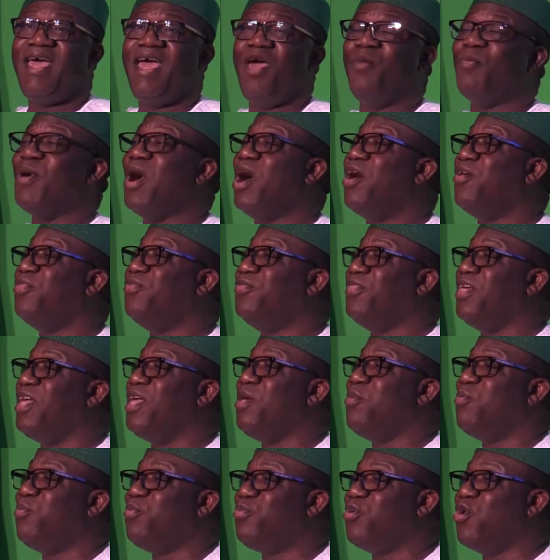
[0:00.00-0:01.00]
about
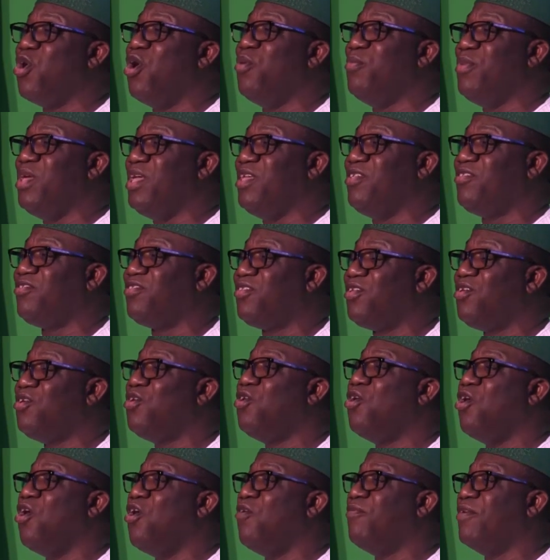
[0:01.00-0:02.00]
the promise
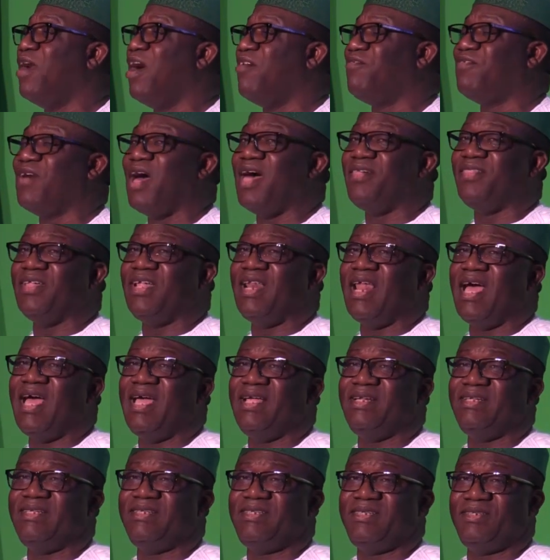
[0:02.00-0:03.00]
of our
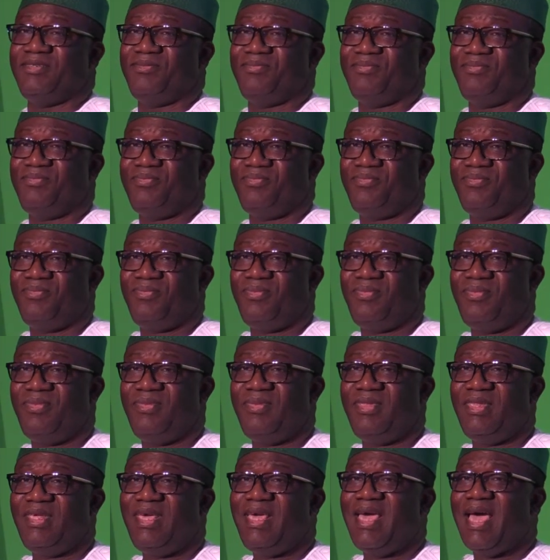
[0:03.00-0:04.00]
fatherland.
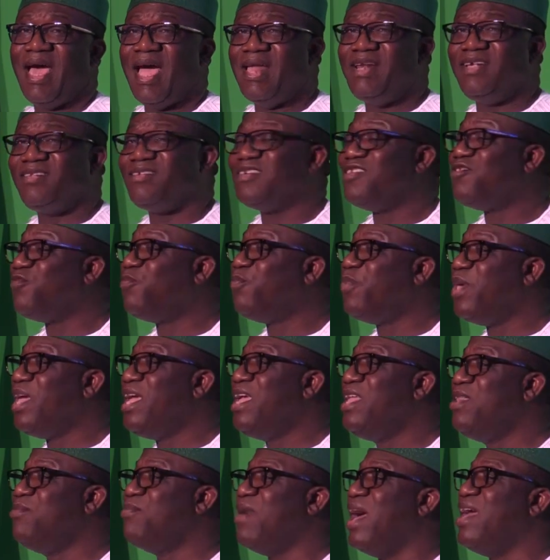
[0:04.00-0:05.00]
And it has
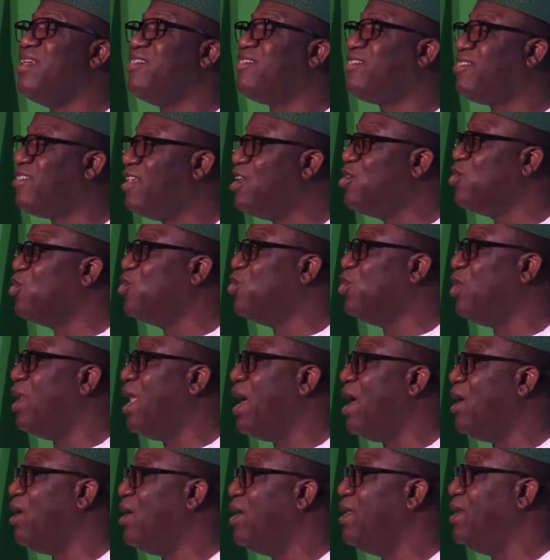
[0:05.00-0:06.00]
been my
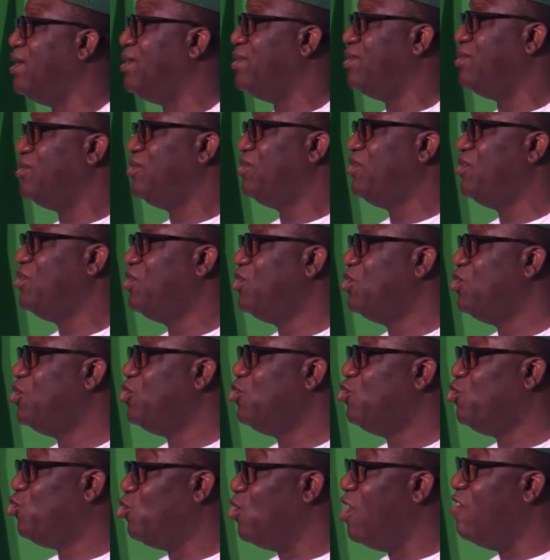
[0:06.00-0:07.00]
singular honor
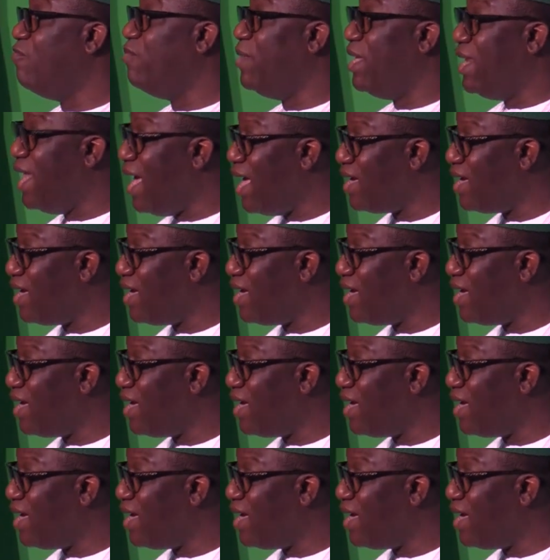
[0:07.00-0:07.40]
to have been